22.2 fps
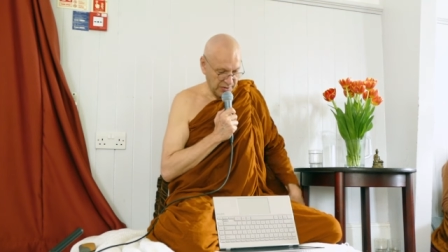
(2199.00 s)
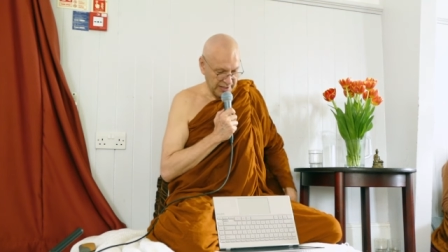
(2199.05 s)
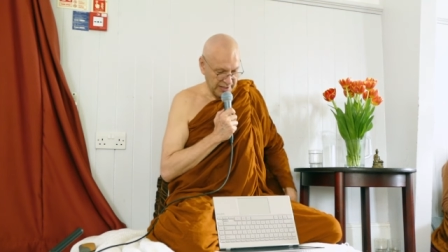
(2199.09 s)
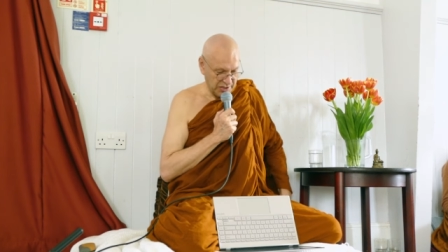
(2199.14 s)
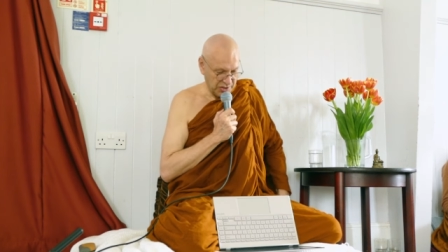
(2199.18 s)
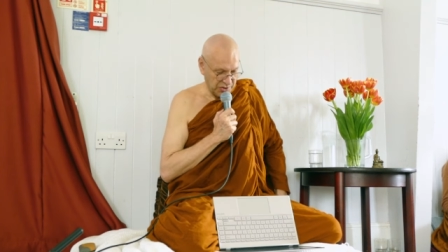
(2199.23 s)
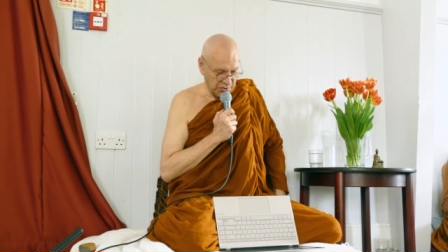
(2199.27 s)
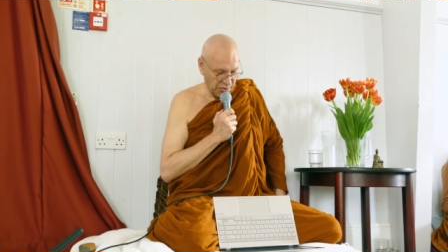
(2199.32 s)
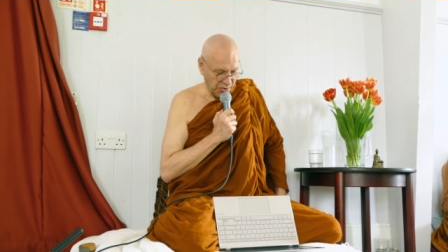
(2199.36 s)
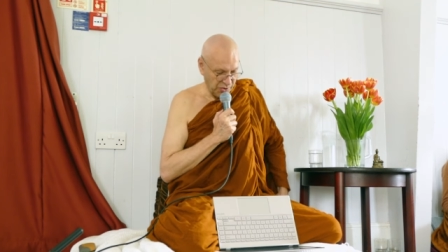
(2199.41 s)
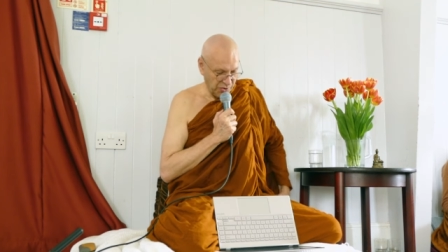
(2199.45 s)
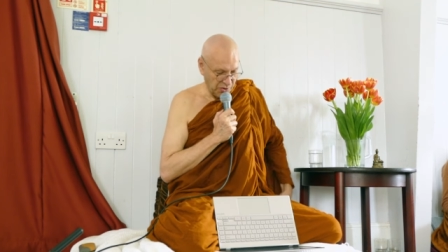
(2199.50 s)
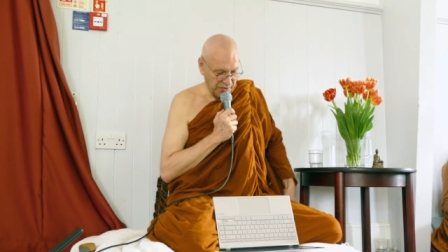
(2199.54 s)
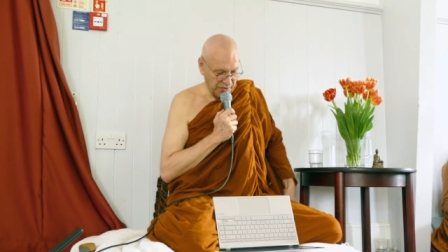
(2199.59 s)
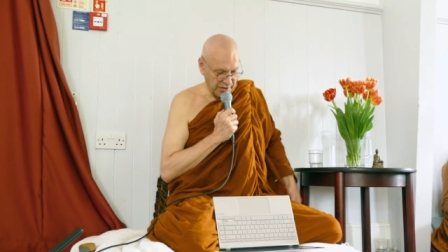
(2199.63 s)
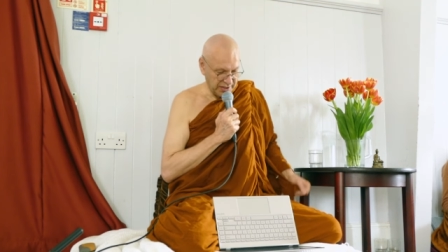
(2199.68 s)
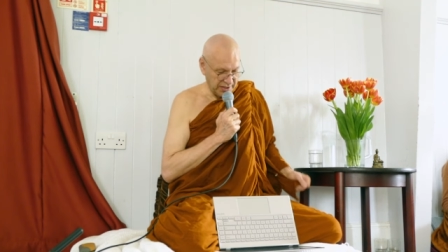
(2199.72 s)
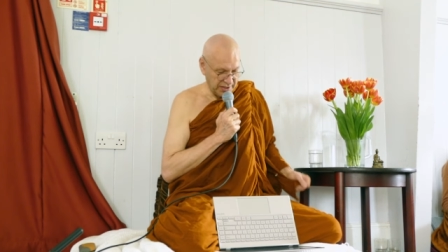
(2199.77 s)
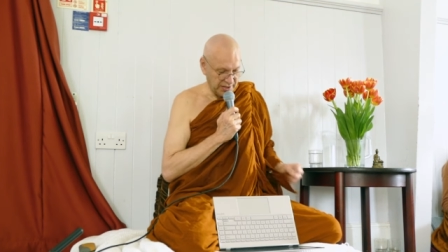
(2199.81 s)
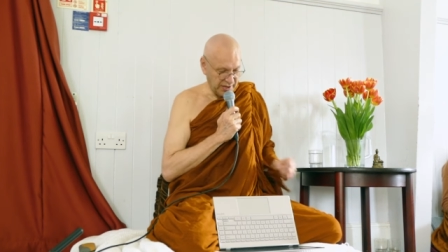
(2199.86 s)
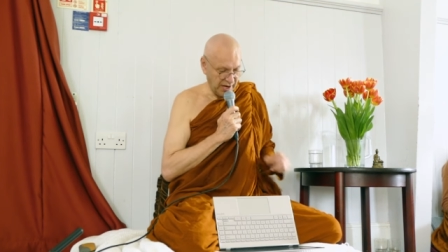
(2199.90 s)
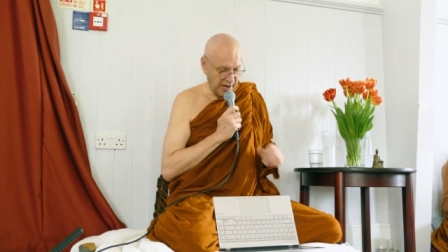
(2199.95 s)
saw
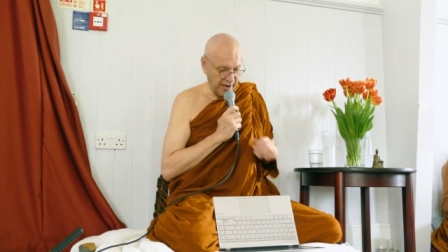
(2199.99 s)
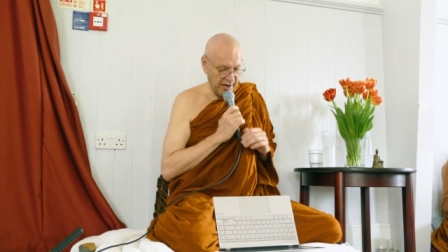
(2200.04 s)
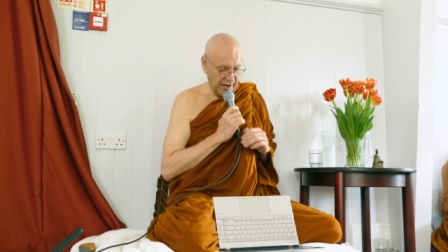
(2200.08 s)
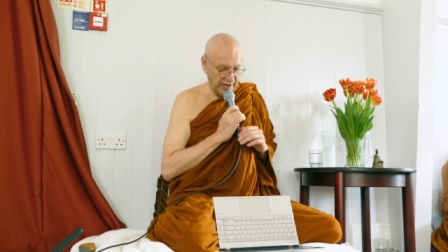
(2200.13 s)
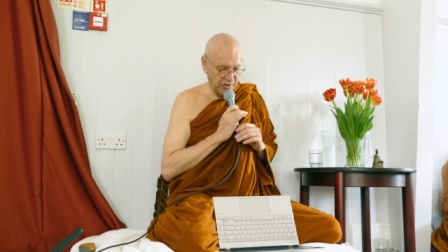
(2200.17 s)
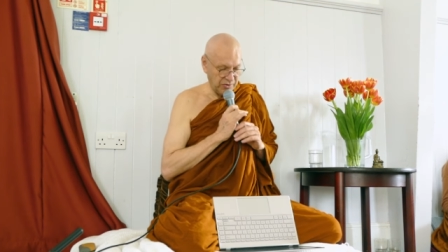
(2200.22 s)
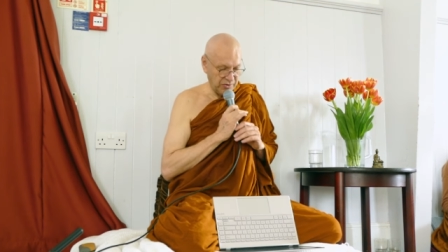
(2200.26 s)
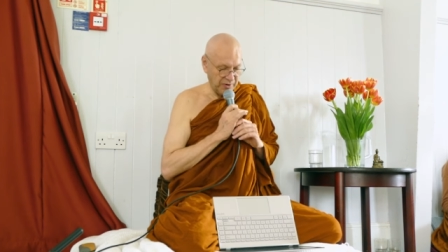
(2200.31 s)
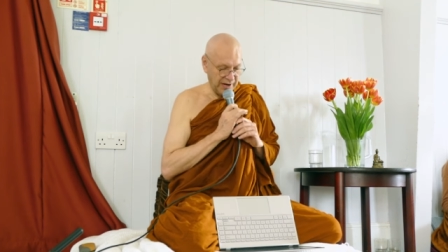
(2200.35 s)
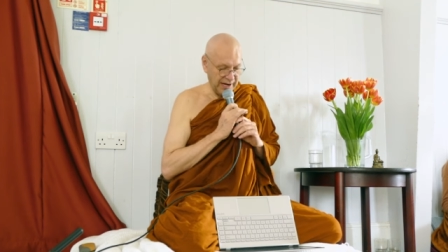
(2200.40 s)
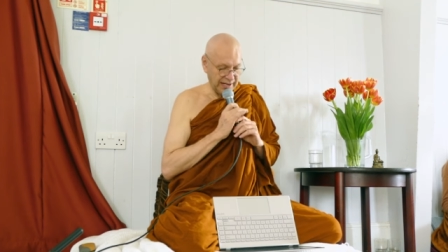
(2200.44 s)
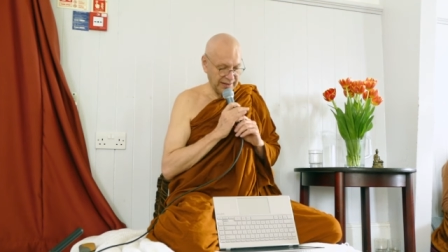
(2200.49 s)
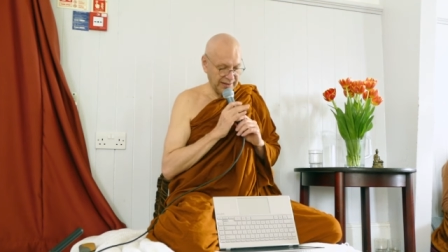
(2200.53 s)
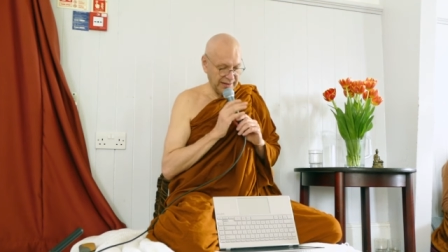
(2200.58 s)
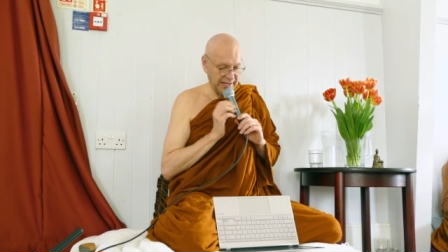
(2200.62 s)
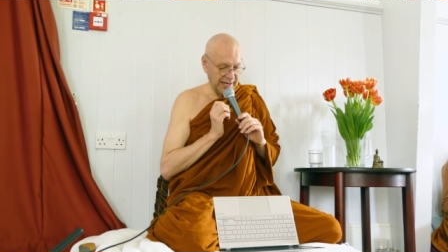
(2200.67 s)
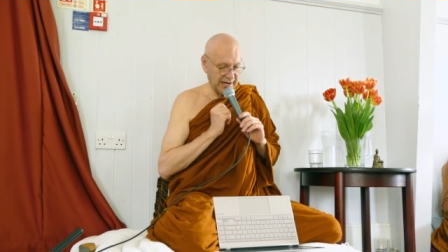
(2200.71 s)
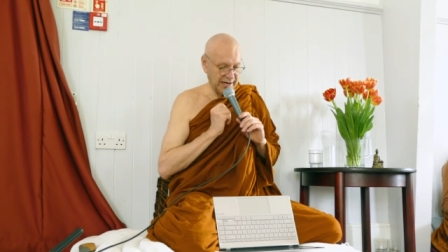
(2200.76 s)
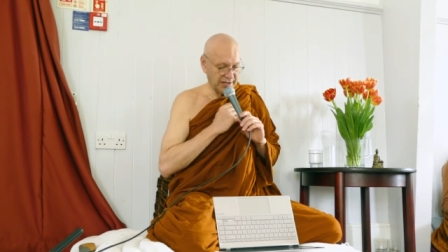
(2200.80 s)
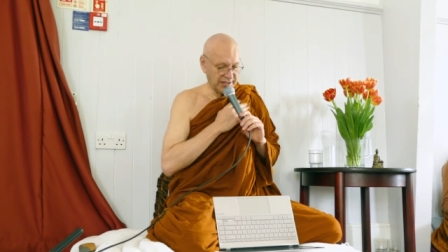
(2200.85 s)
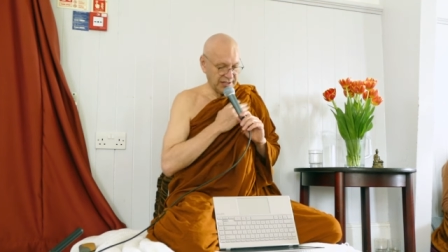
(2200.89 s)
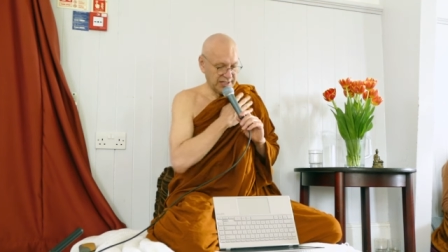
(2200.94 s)
the dart right
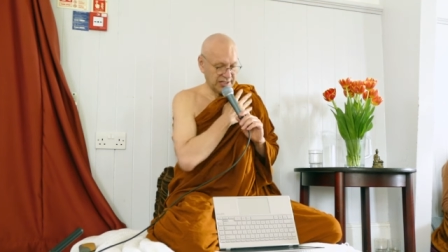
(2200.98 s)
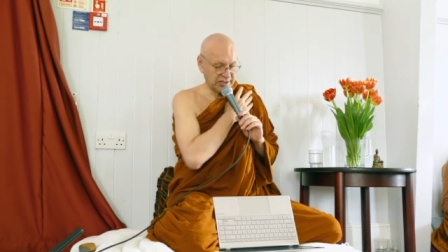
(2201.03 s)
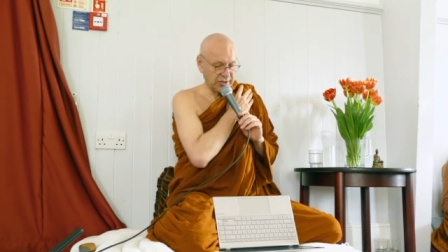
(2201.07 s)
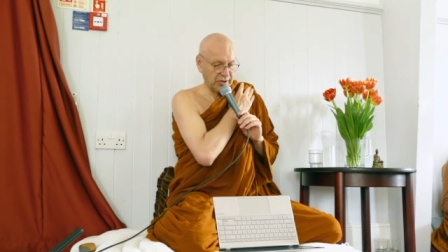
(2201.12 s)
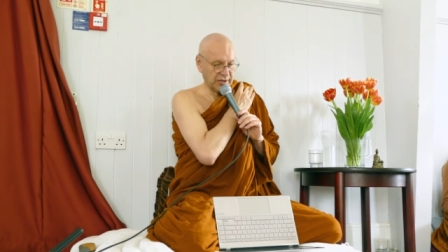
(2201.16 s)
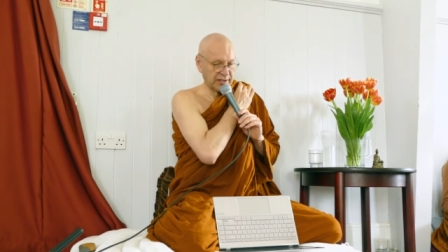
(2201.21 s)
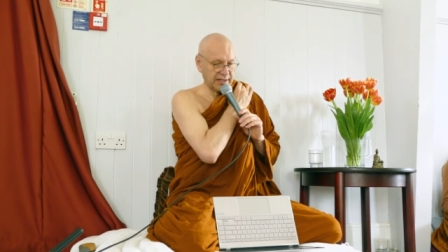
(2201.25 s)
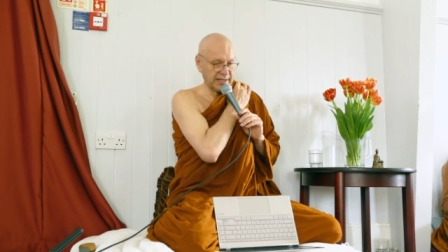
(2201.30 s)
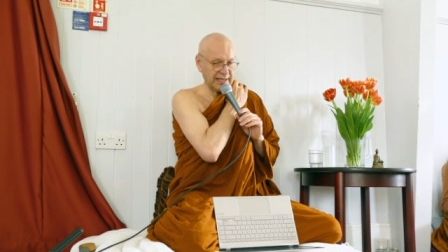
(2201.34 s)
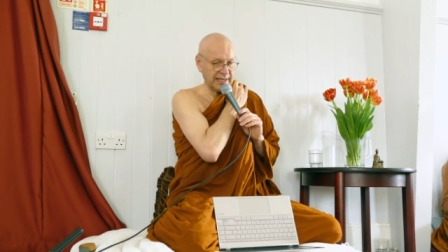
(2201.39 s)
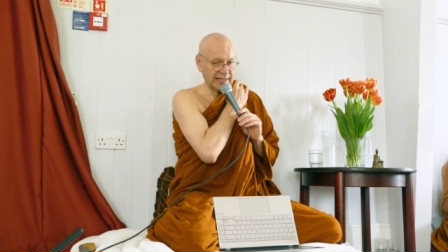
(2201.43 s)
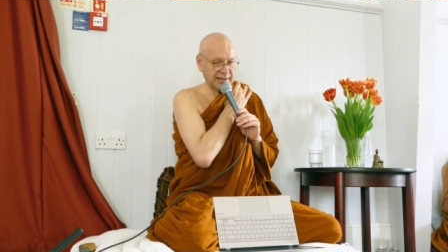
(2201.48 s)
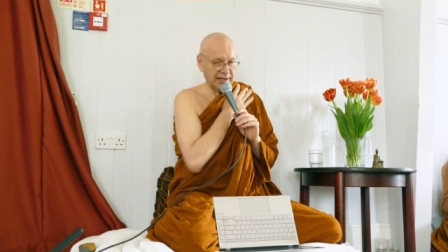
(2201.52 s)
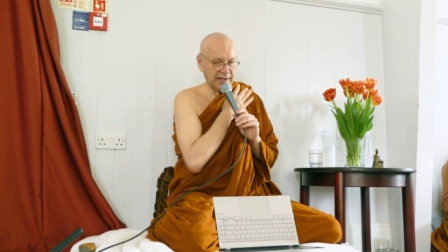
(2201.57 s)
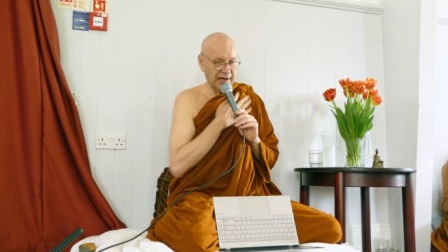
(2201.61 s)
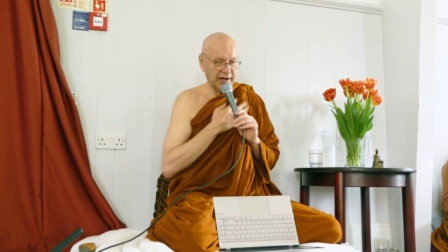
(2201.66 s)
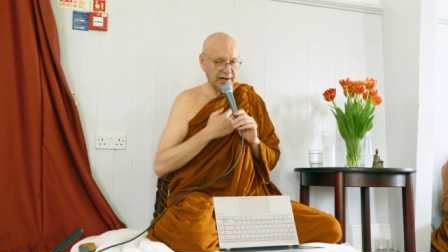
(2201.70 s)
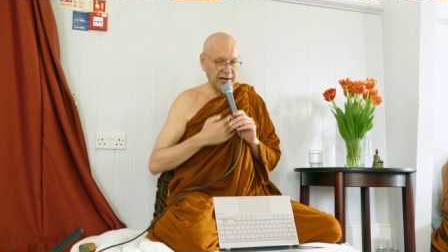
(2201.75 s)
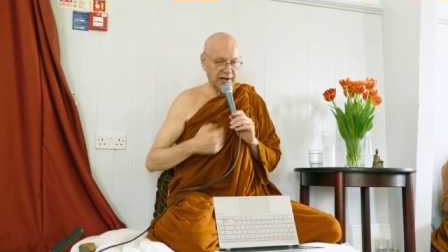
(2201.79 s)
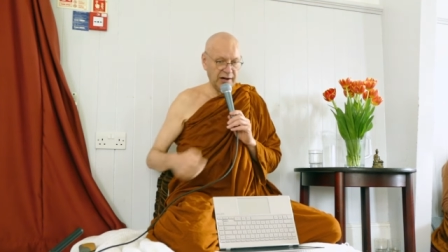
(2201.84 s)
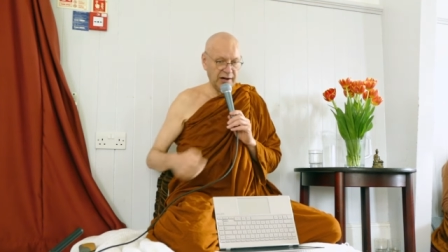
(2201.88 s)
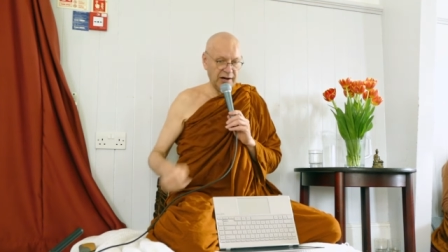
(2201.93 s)
there, stuck in the
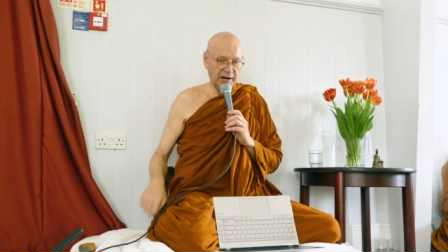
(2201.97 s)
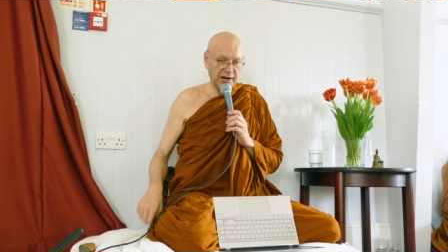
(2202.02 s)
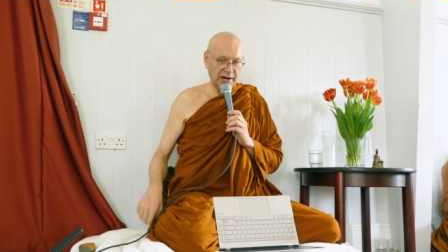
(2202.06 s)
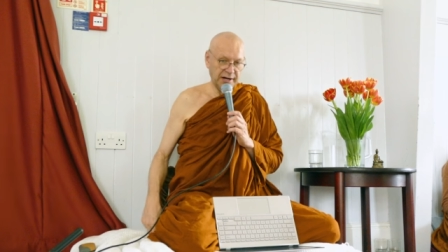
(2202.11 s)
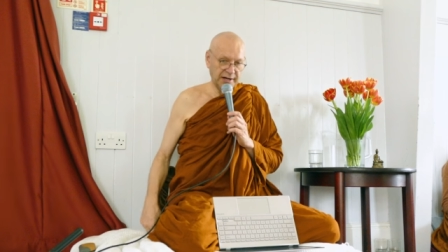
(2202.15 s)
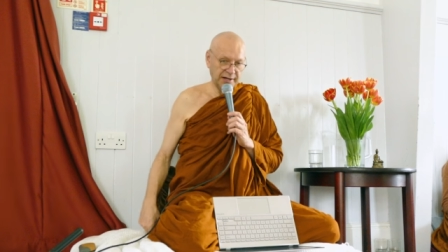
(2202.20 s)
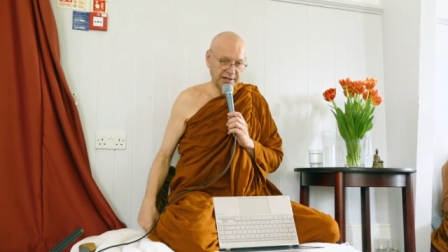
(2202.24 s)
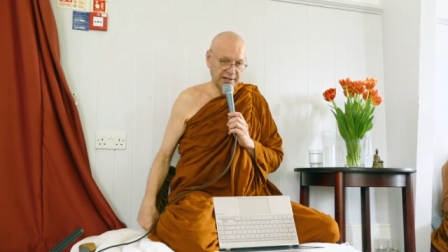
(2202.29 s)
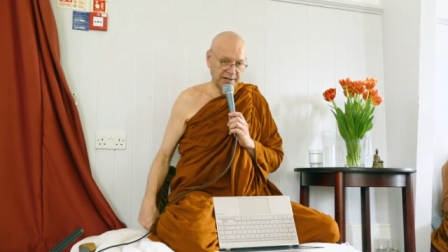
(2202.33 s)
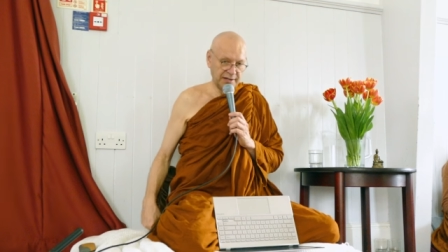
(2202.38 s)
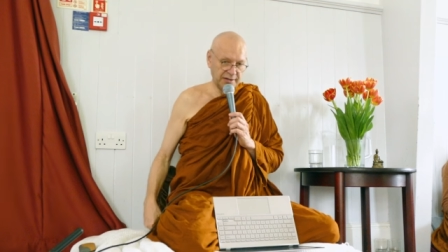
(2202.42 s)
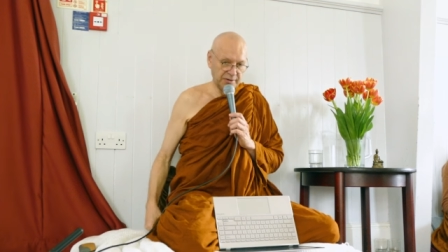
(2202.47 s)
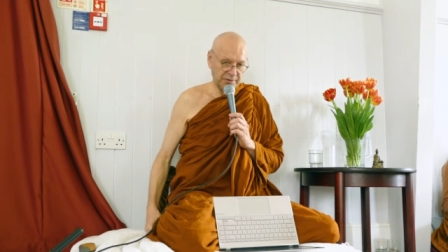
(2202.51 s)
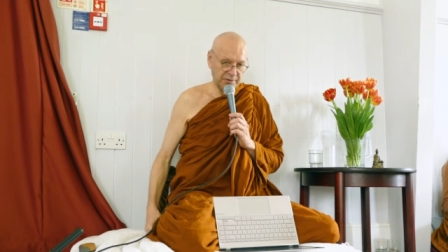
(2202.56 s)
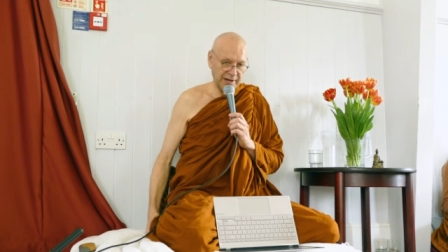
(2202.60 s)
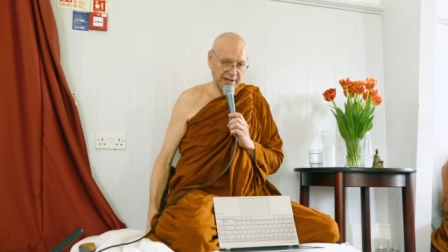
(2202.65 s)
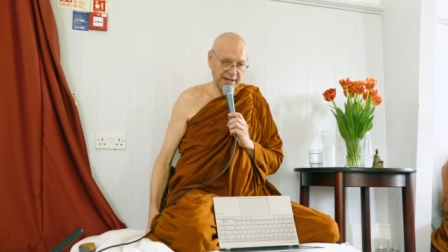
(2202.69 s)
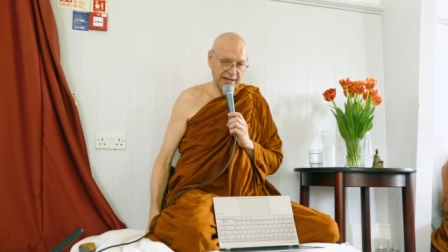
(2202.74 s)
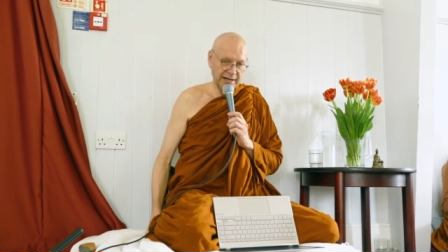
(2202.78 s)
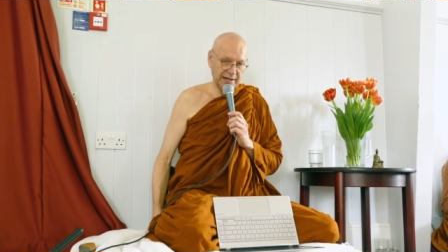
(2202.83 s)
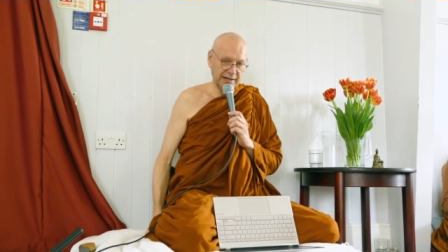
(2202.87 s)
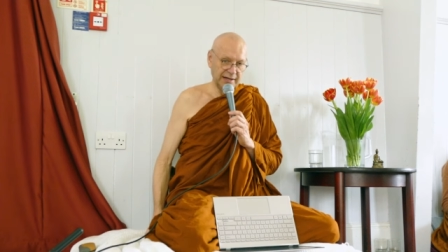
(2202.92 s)
heart,
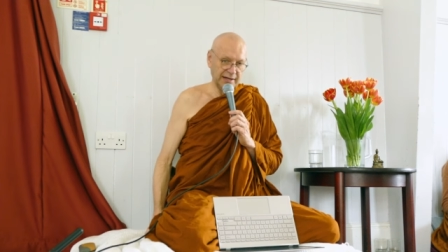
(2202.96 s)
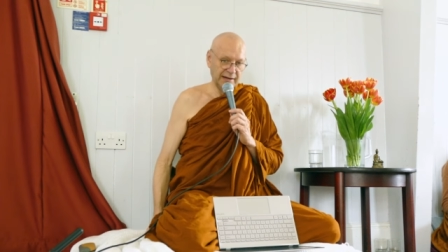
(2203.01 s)
right?